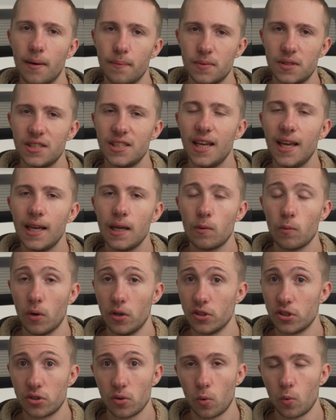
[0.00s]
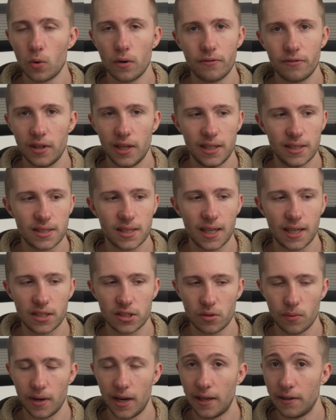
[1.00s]
up seeing once all of these
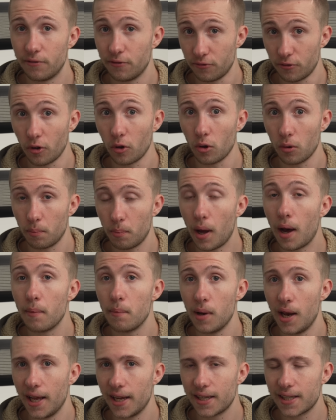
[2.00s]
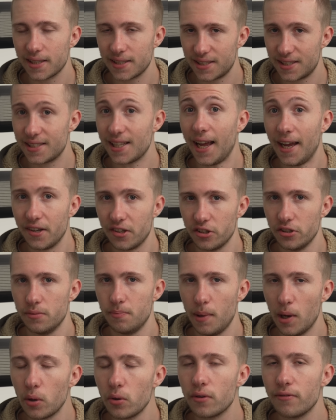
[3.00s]
things are in a full public standard
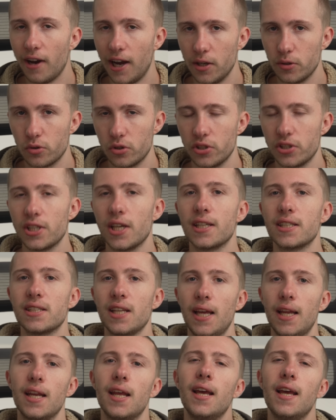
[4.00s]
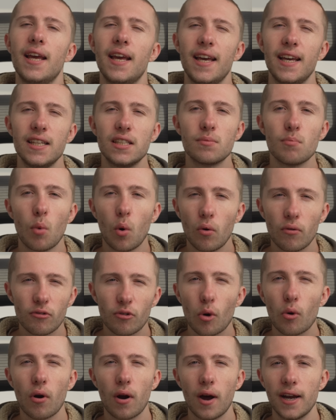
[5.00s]
build of Android 16 is more
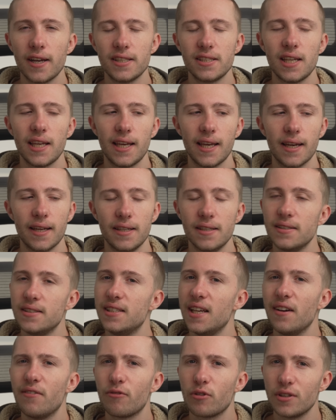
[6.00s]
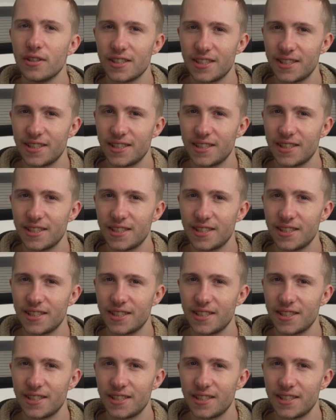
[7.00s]
variety and different